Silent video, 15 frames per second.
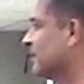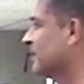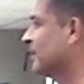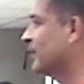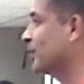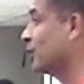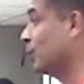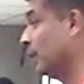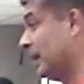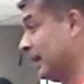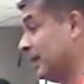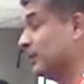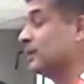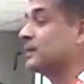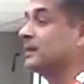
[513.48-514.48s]
The Q&A
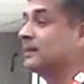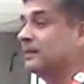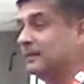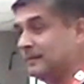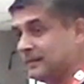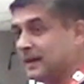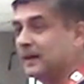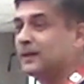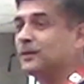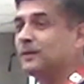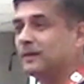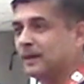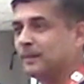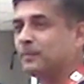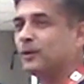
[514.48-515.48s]
was a
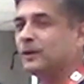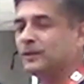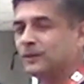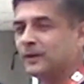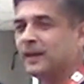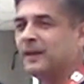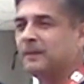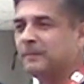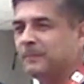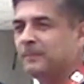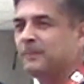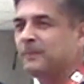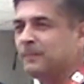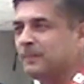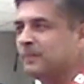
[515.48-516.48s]
high point, okay.
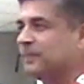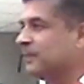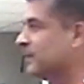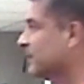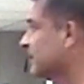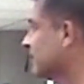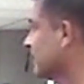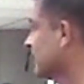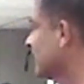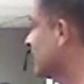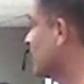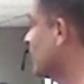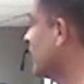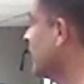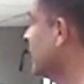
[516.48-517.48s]

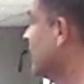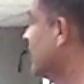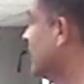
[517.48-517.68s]
Sorry?